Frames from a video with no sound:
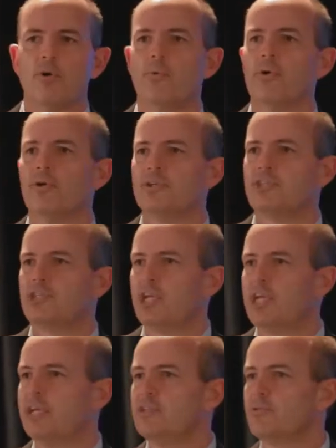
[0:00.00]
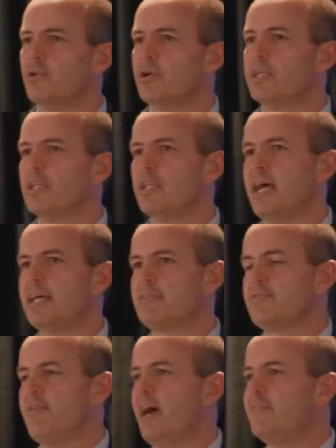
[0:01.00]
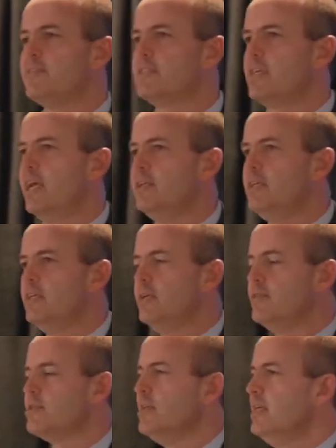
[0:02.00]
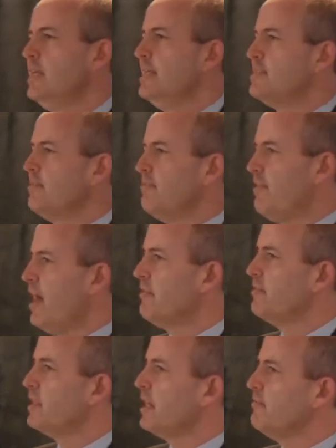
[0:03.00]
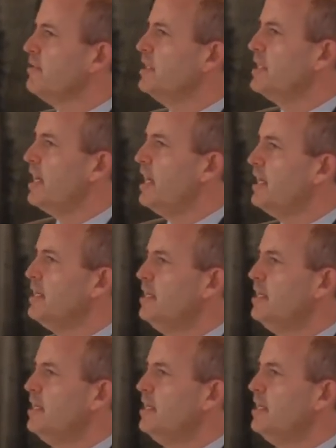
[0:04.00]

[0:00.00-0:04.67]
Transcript: Our world has changed really in the last 5 to 10 years. It's evolving every day.